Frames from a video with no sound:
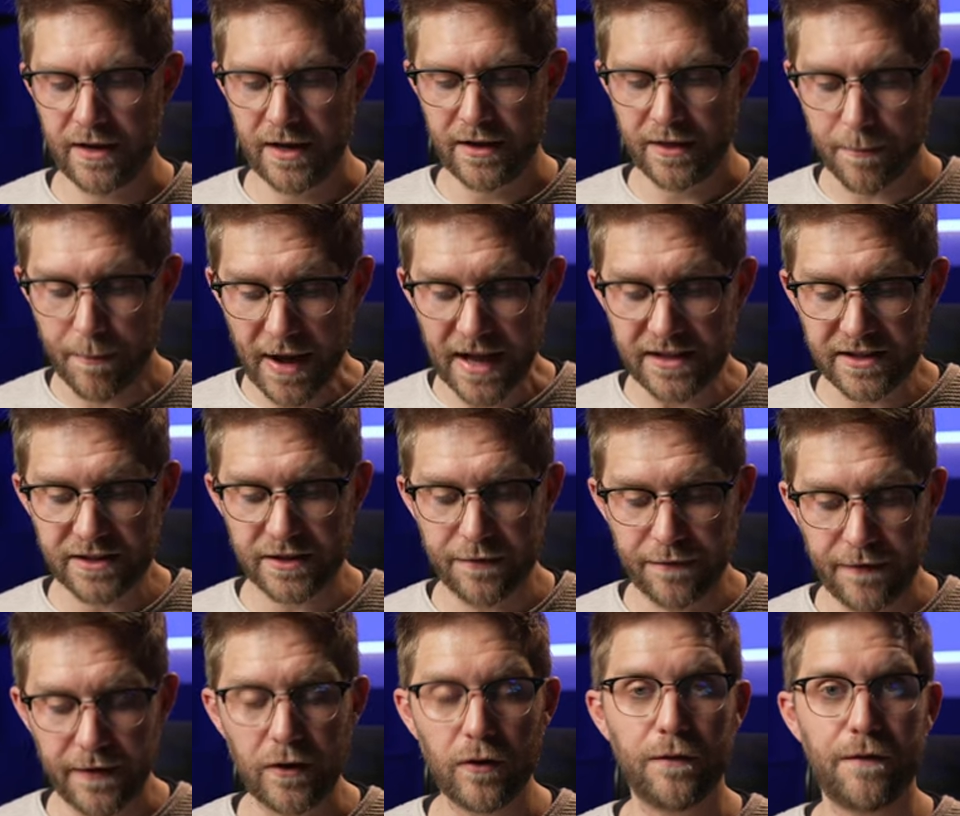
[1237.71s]
The buttons
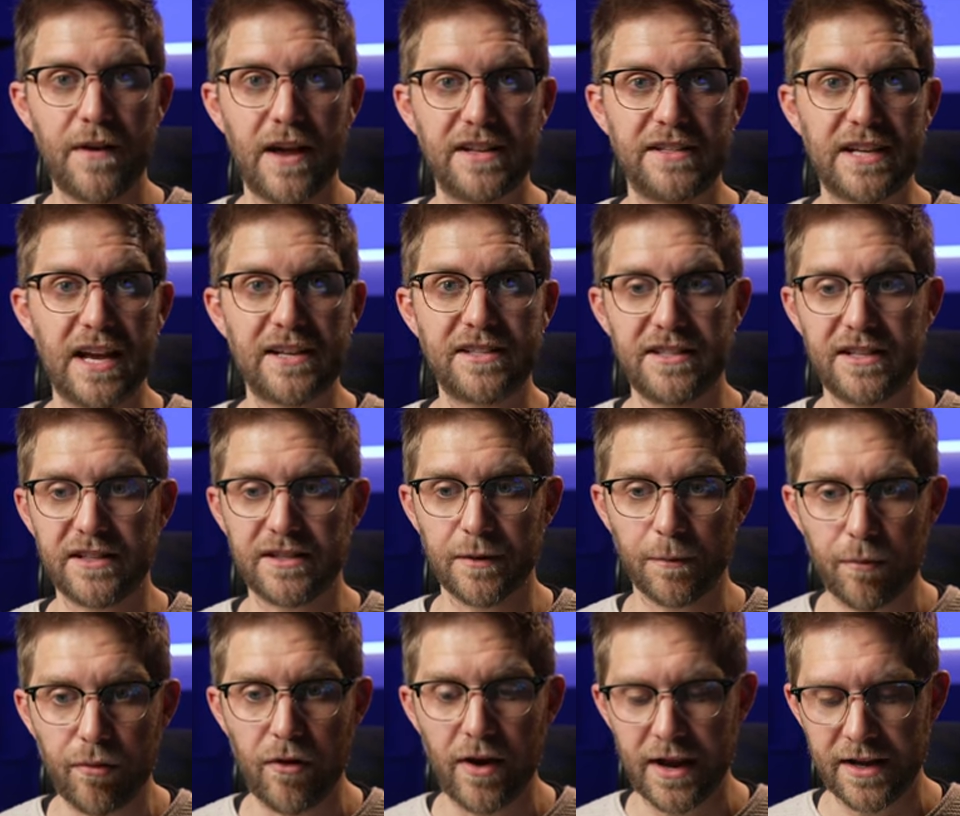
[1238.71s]
feel fantastic to
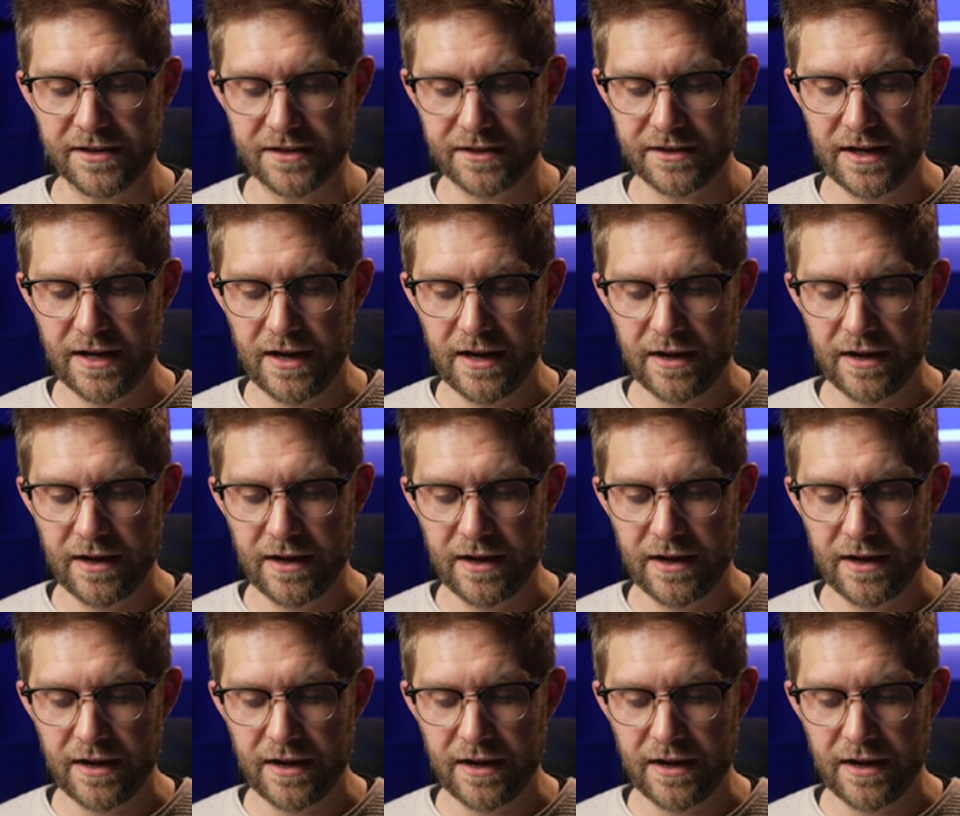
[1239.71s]
press.